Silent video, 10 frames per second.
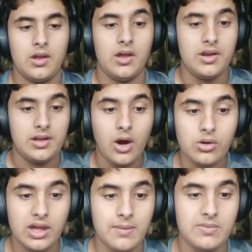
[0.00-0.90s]
Now
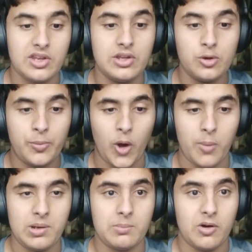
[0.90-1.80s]
came the new
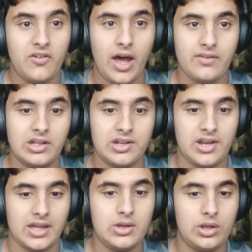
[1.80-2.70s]
problem of having to
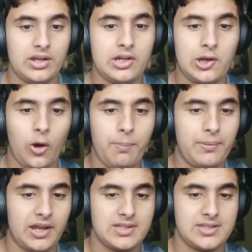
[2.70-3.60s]
regulate crop
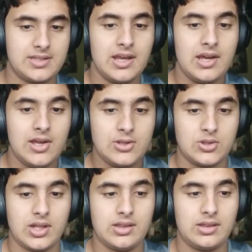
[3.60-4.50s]
prices so
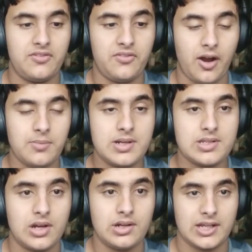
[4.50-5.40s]
that the farmers
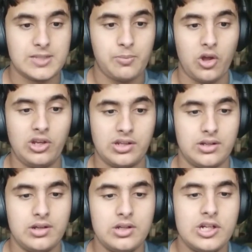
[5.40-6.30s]
aren't
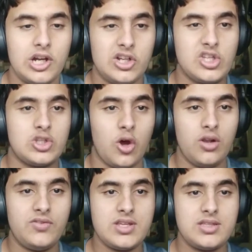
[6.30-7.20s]
exploited. To
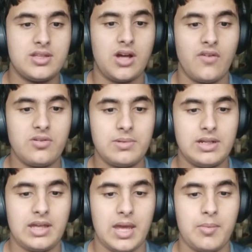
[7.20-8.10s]
solve this, the
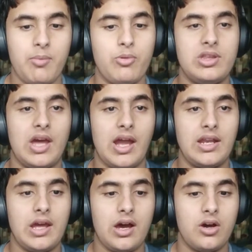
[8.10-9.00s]
government came up with the
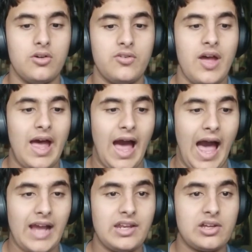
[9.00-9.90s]
idea of
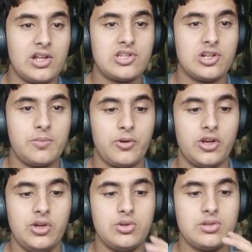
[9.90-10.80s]
Agricultural
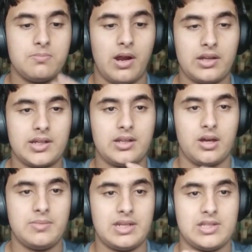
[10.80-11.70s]
Produce Market
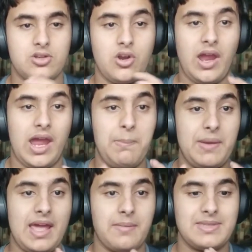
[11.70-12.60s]
Committees, or
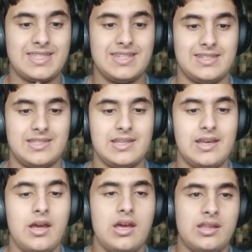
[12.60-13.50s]
APMCs.
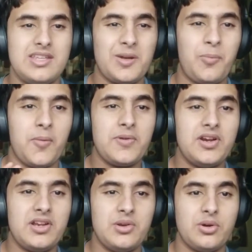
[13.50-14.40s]
These are
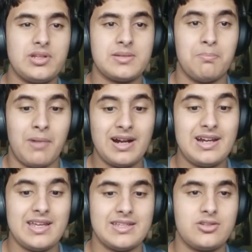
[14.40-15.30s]
popularly known as
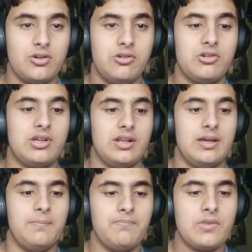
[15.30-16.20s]
mandis colloquially.
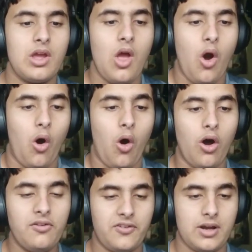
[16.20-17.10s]

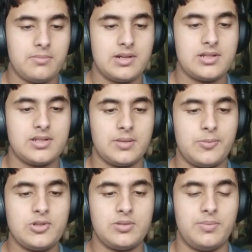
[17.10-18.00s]
All farmers are
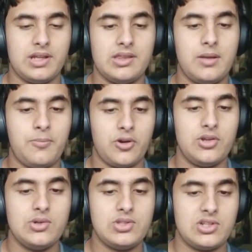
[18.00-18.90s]
supposed to bring their
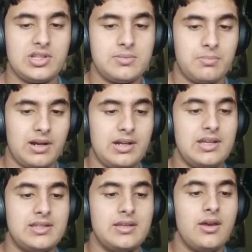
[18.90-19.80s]
produce to these
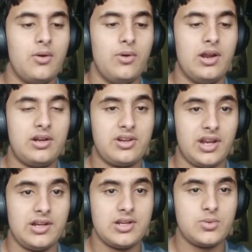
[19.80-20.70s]
mandis, where
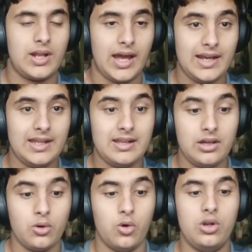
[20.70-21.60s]
traders will ideally
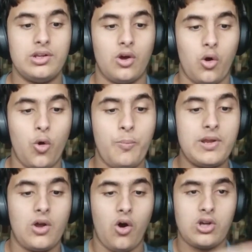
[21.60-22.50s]
hold an
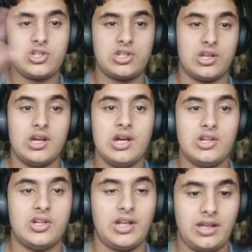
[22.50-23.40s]
open auction
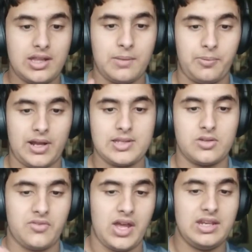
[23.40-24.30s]
to dictate the price
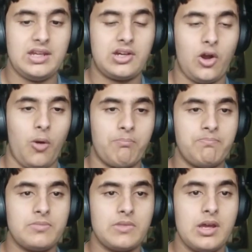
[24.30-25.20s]
of any crop.
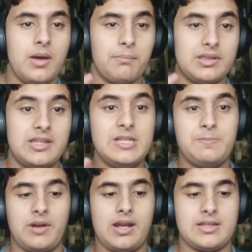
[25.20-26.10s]
But this
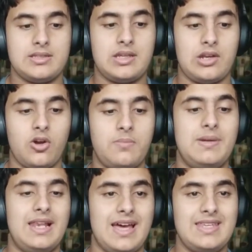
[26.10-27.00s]
price cannot
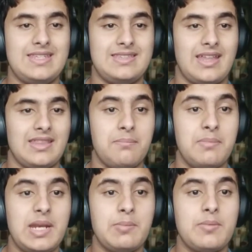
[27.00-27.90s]
be less than the
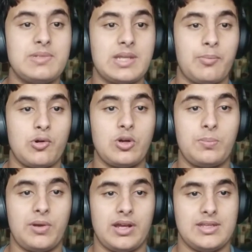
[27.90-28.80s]
minimum
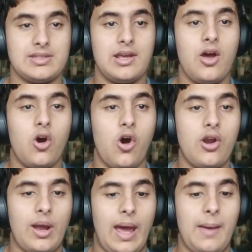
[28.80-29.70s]
support price,
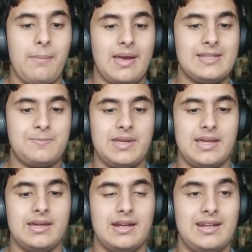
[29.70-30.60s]
or
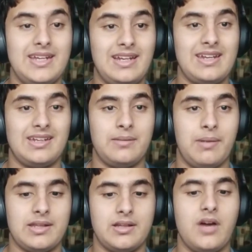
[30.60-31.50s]
MSP, dictated
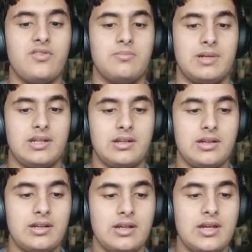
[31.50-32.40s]
by the government.
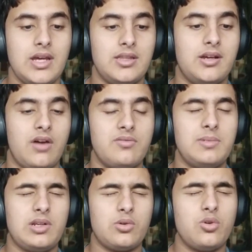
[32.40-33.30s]
The
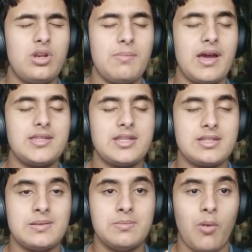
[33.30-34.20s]
government only buys a
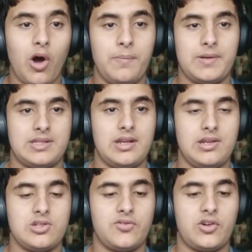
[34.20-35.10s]
small
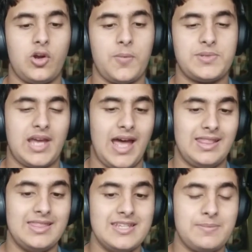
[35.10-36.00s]
percentage of crops
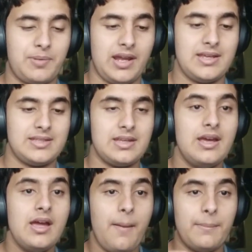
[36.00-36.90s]
at this price,
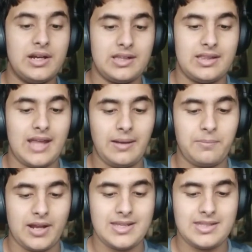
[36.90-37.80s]
but that
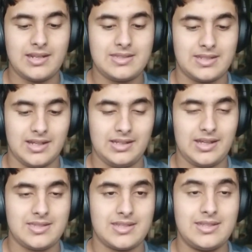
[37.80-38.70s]
price that it
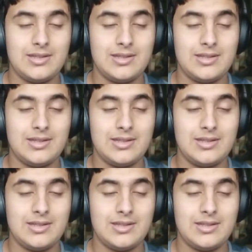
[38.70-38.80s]
dictates is